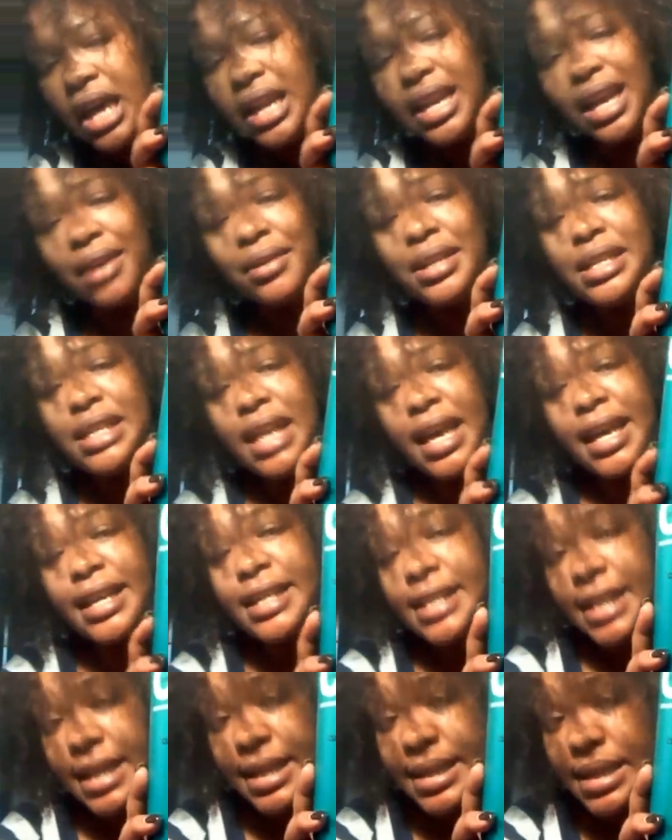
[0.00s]
Now it
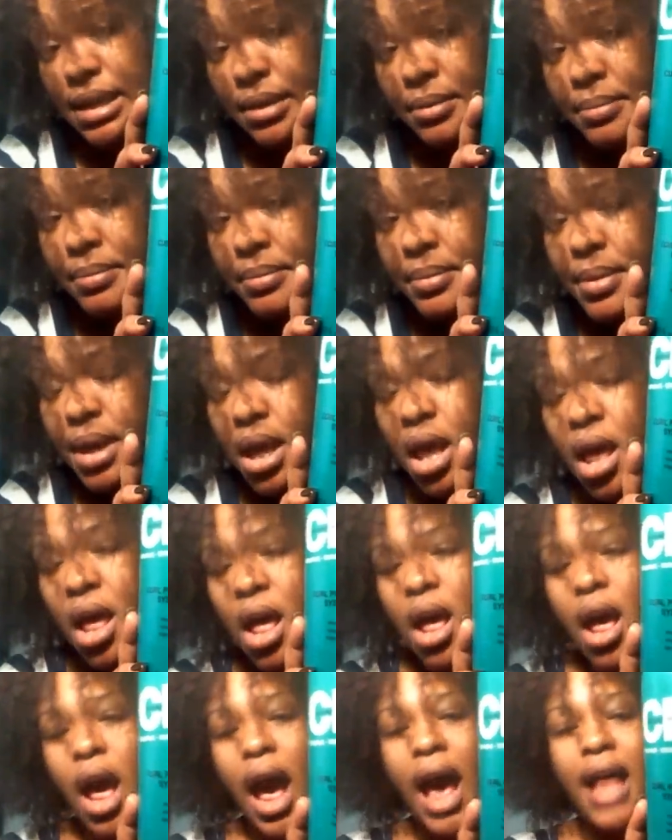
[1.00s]
says system.
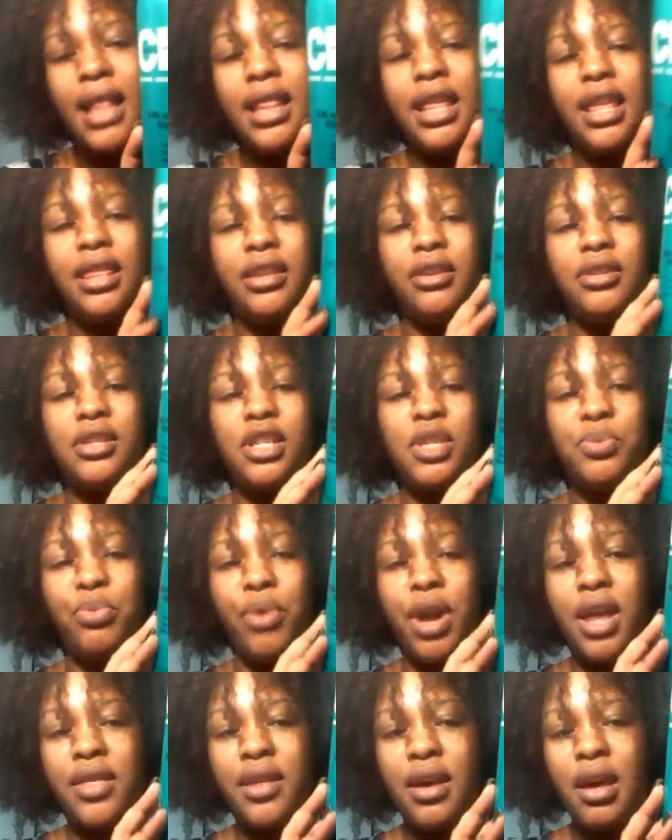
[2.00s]
I think there's a
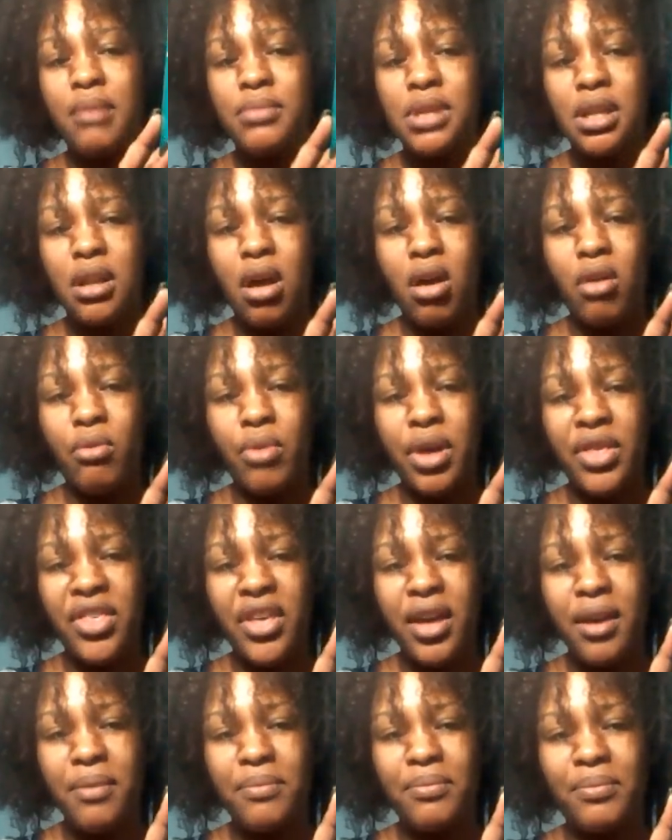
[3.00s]
spray that comes along with
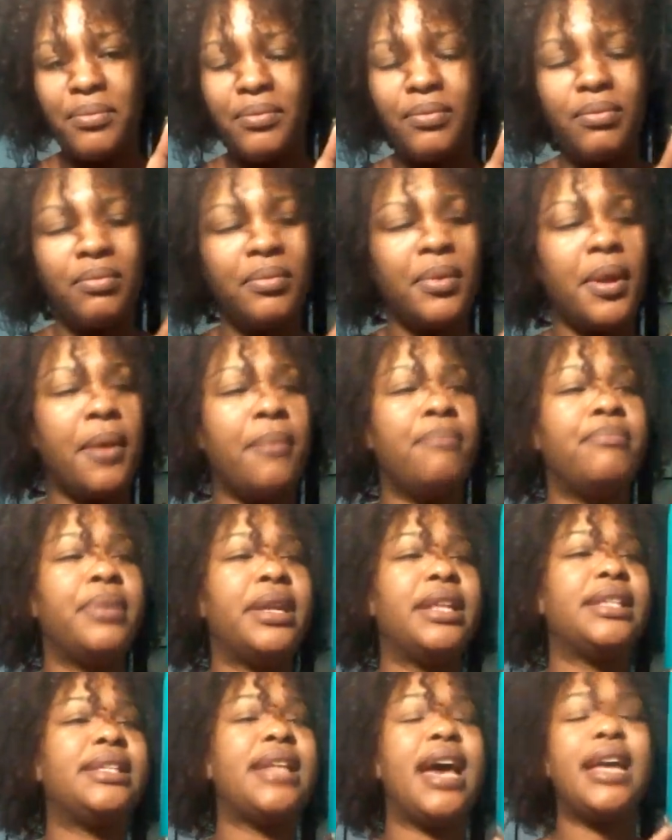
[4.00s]
it,
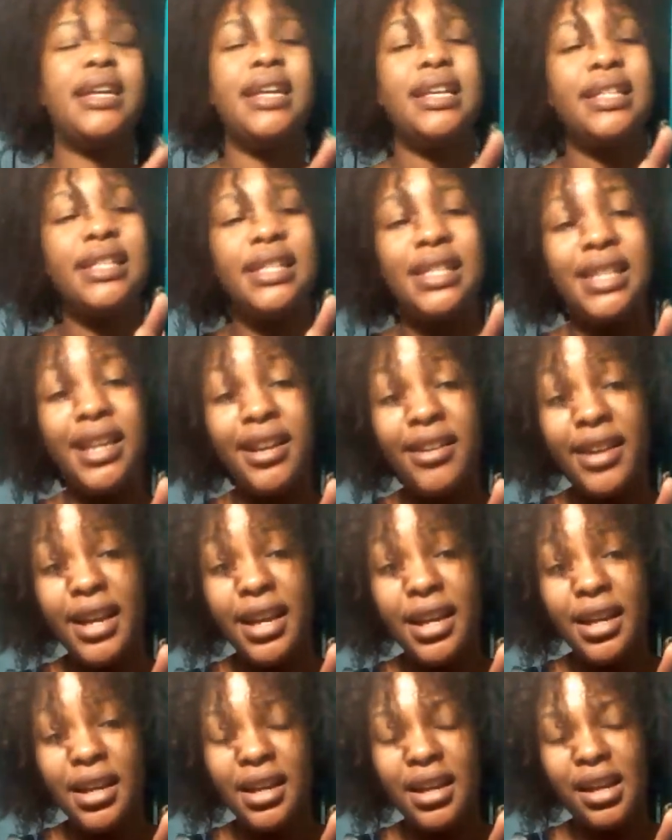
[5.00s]
but it's not
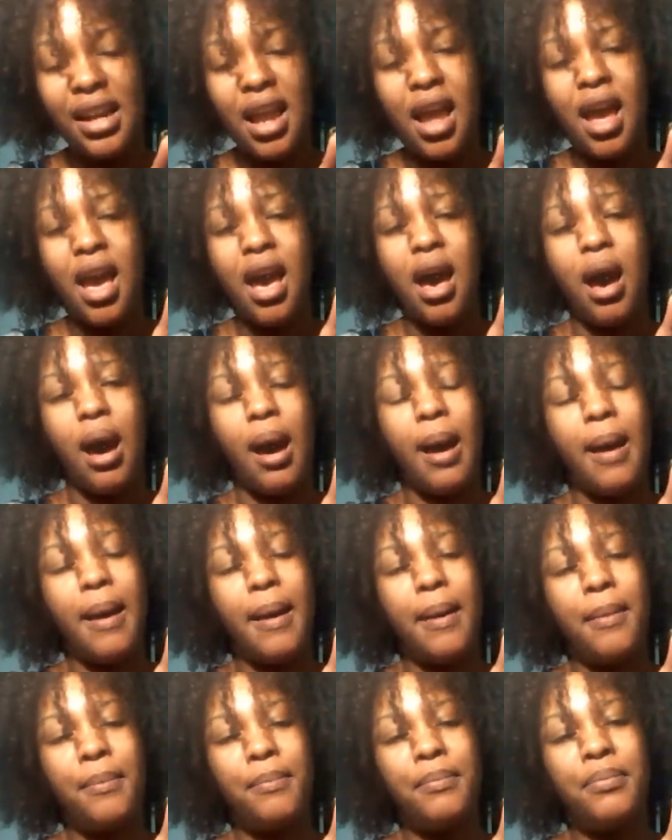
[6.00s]
necessary.
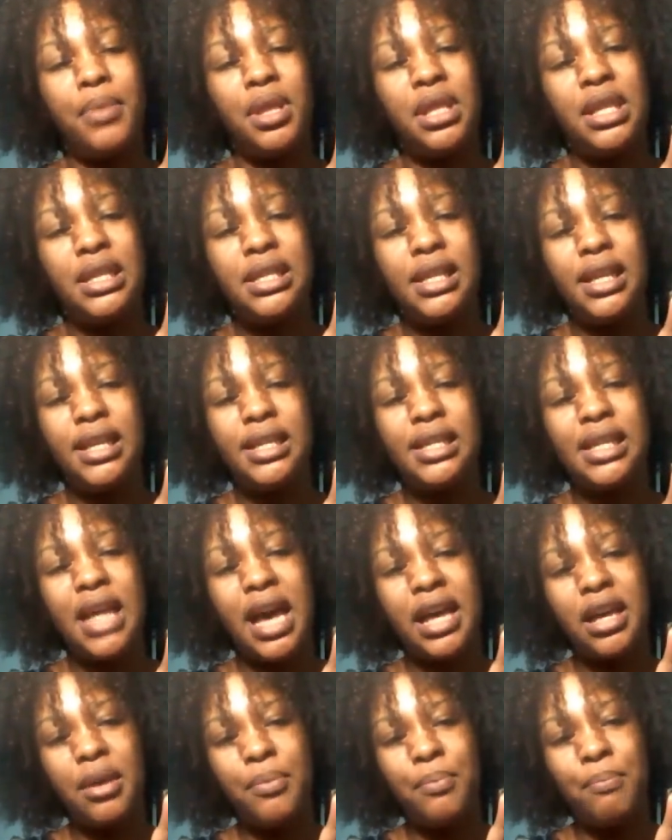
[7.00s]
This is
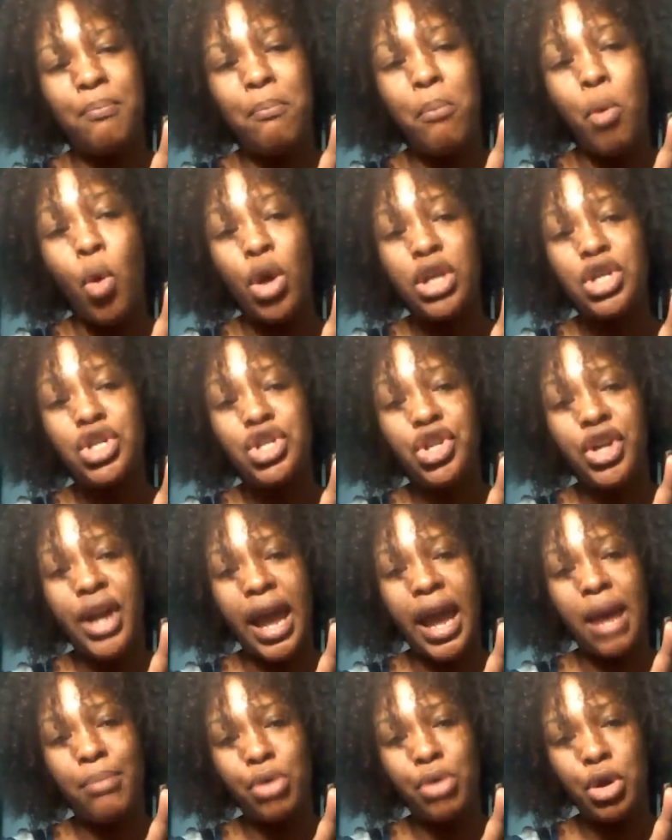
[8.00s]
like a moisture
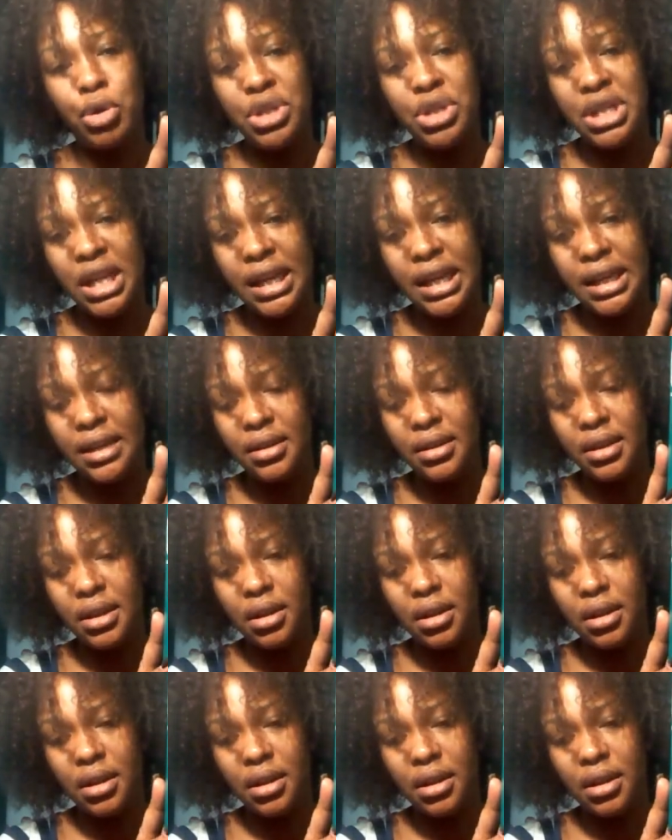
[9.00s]
and protein